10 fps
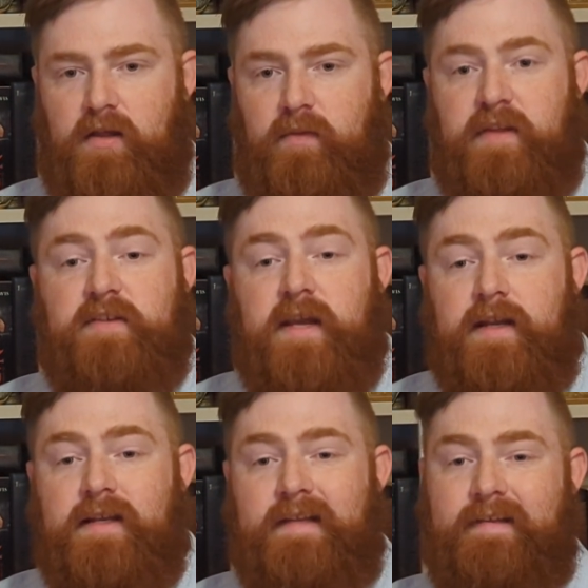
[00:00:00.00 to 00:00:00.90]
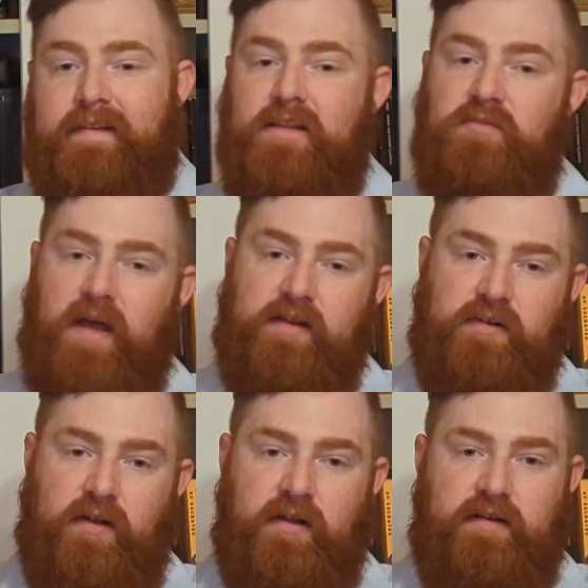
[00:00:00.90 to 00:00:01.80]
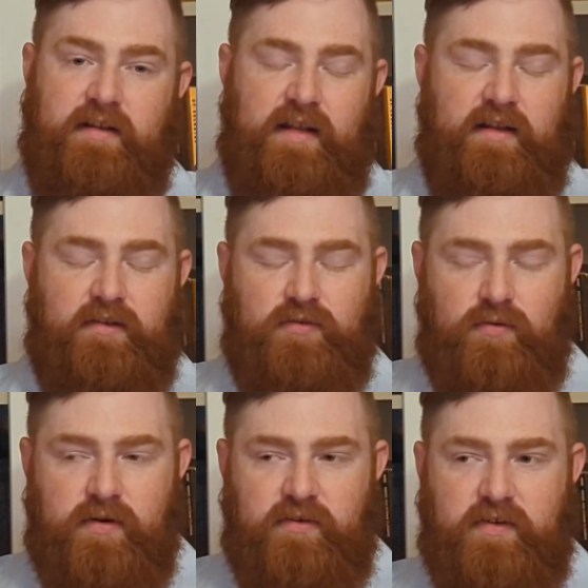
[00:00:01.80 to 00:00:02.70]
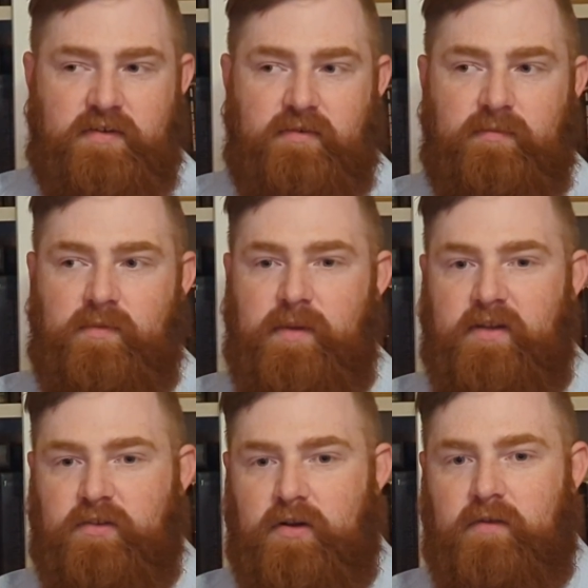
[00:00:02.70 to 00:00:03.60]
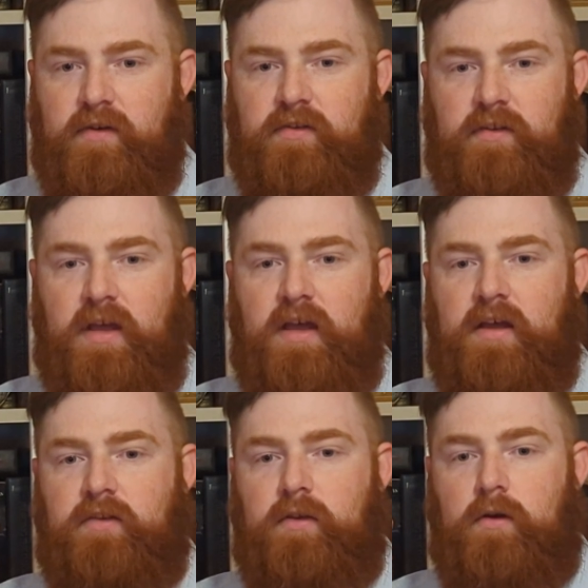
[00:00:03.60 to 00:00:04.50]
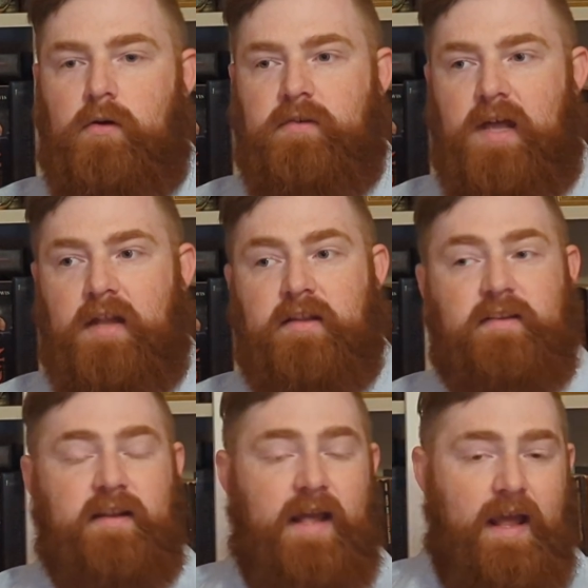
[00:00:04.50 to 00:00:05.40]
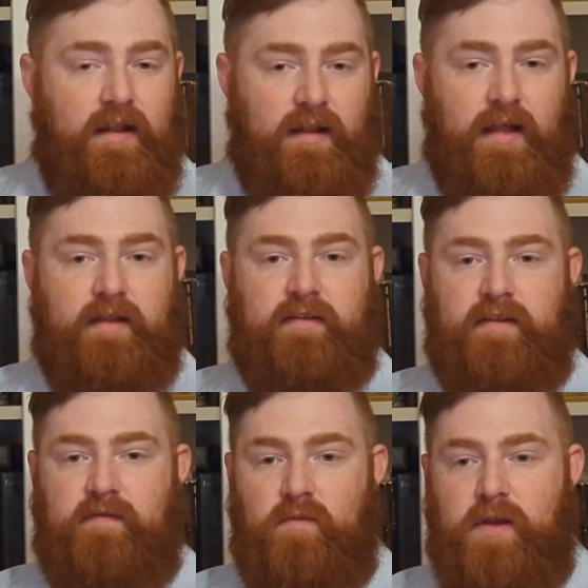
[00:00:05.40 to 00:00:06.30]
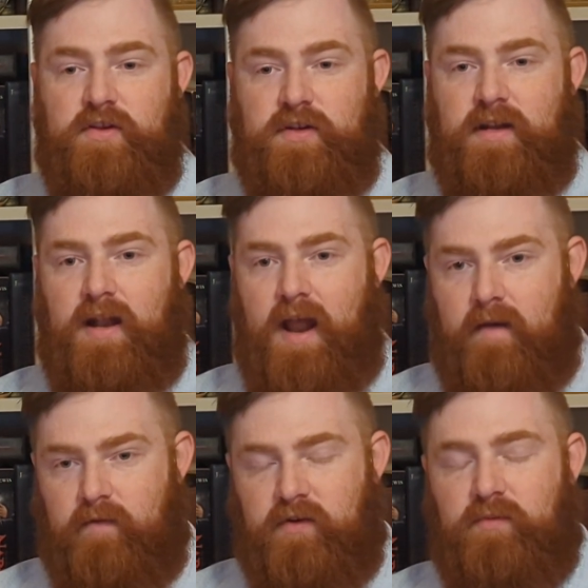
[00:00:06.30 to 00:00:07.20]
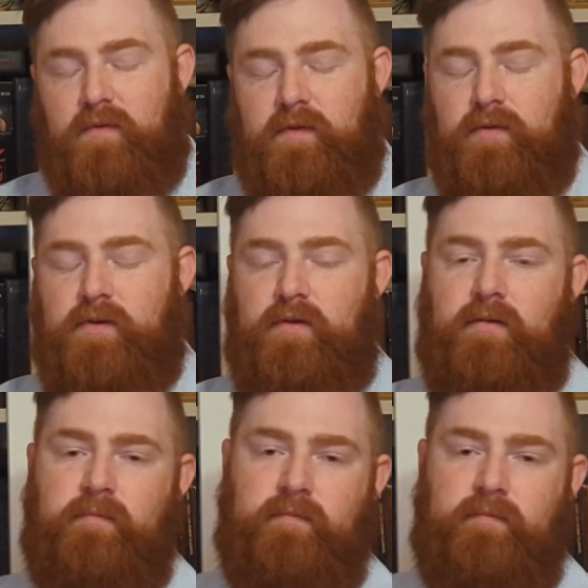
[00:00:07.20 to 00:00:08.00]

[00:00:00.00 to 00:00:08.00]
This data is then passed on to data storage systems, big servers, so scientists can analyze the information after it's been filtered.